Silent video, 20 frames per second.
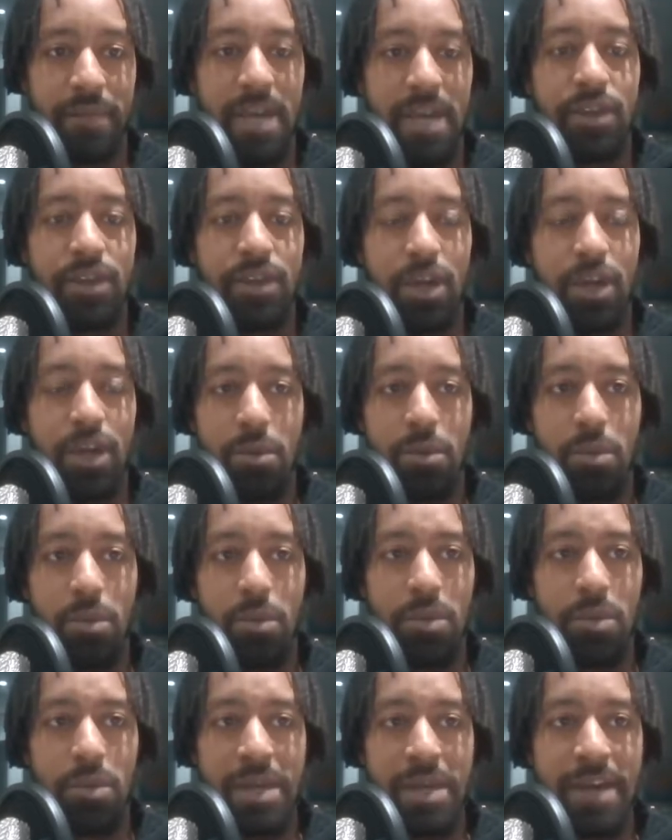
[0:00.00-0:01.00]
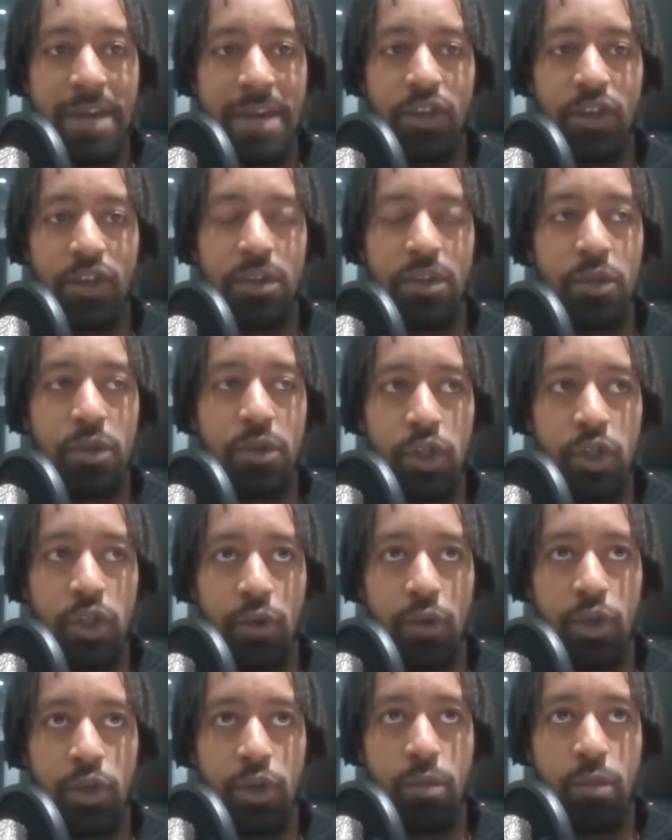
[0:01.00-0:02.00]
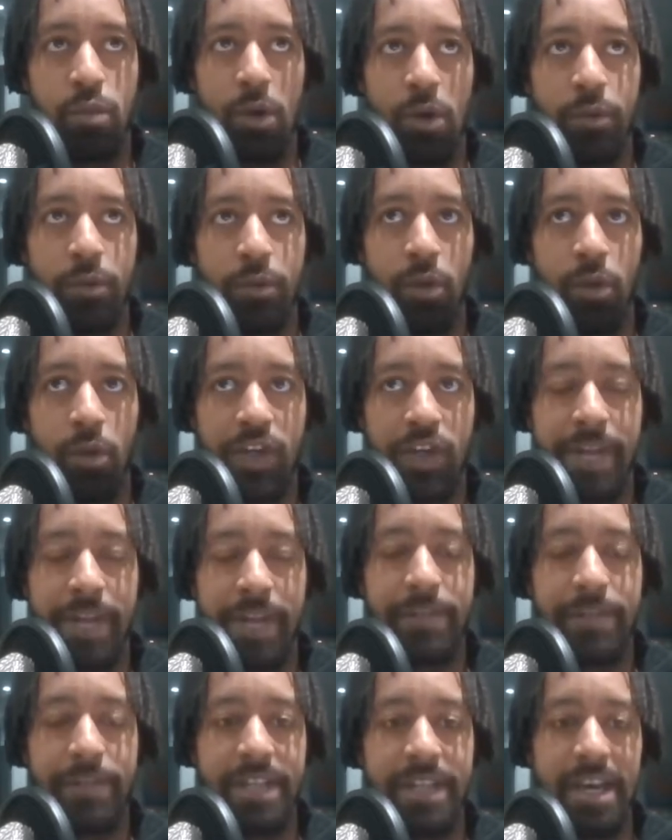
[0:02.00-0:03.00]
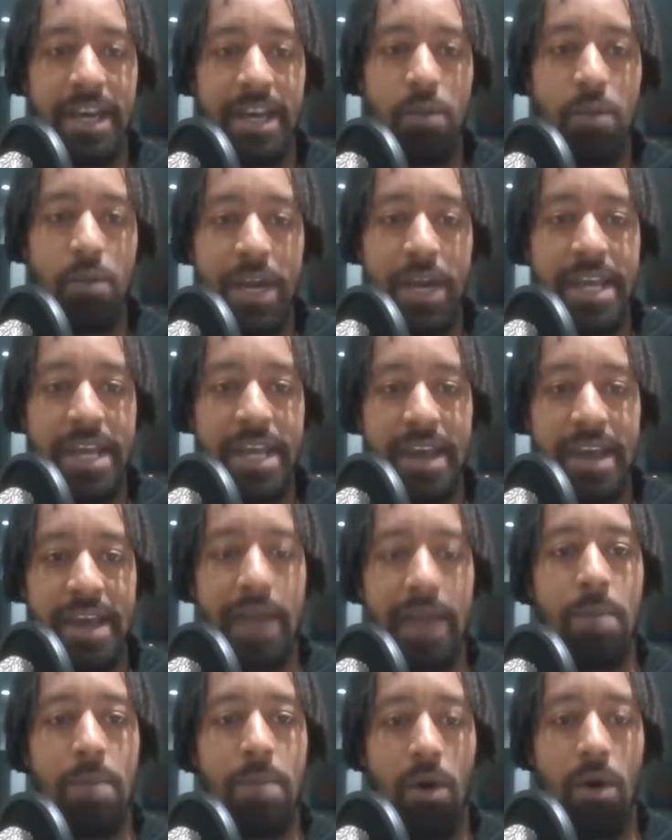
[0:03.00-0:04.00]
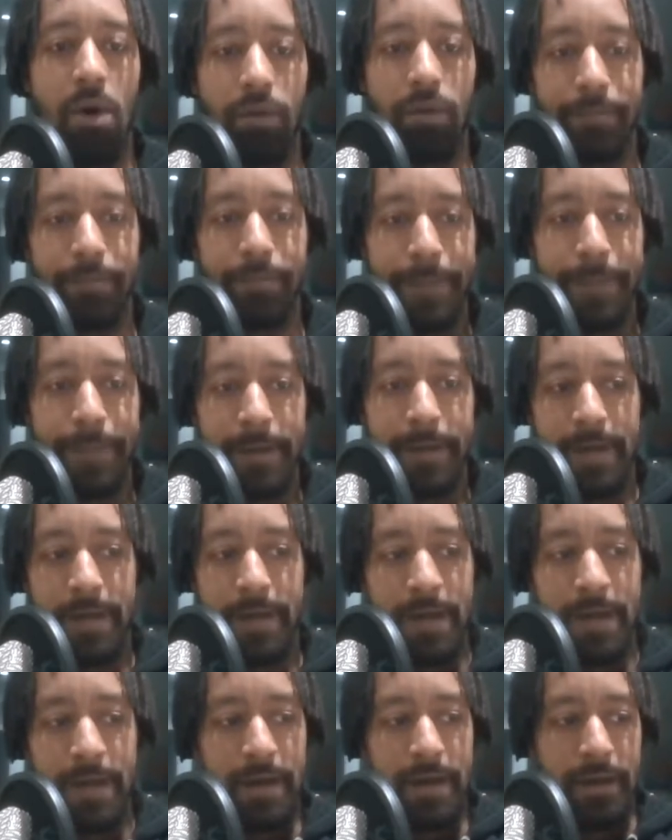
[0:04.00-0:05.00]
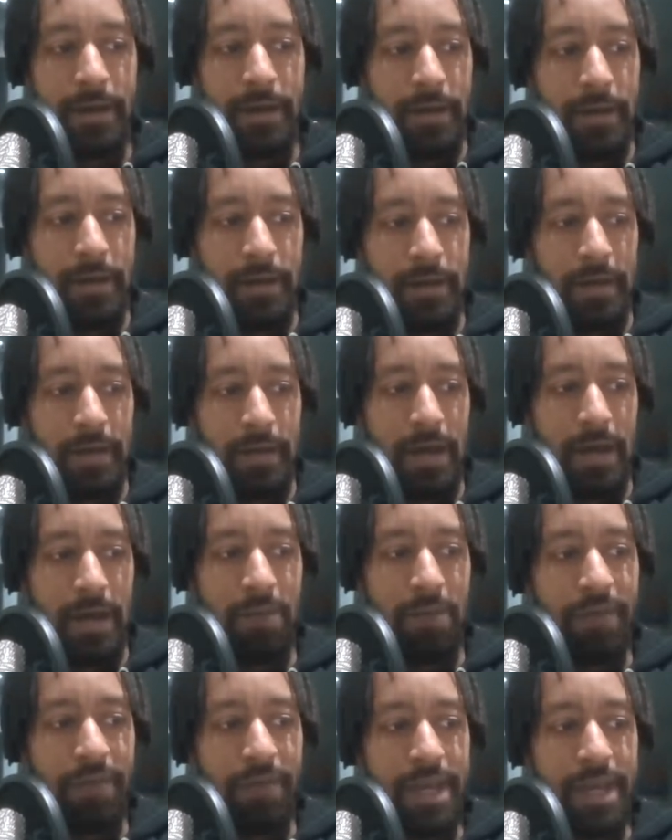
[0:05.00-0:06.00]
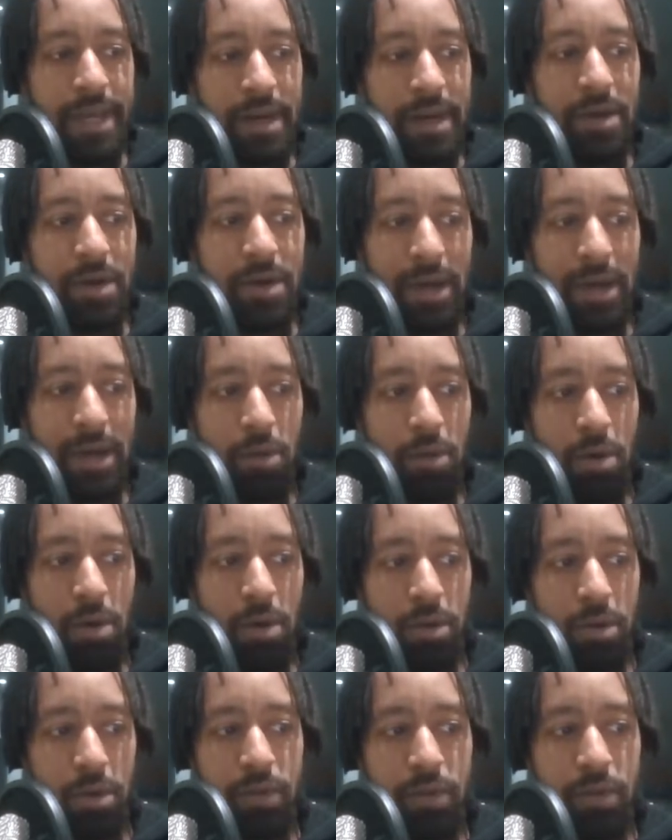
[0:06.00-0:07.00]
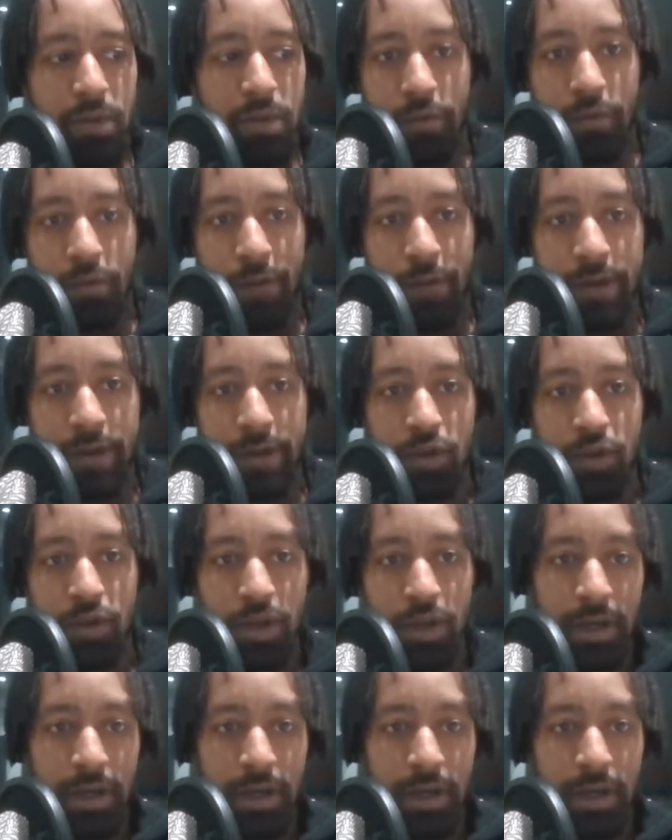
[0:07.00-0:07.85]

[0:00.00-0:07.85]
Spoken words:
So yeah, just watching him today when he came on, I'm thinking, okay, well, you're a fringe